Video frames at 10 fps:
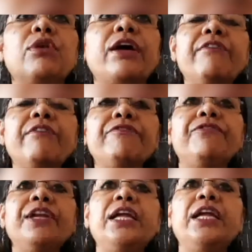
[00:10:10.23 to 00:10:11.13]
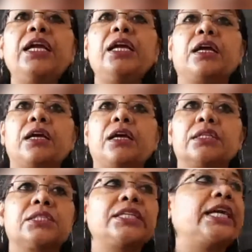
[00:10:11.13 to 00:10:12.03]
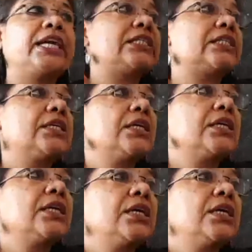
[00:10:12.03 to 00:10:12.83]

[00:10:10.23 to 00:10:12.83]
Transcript: So every state,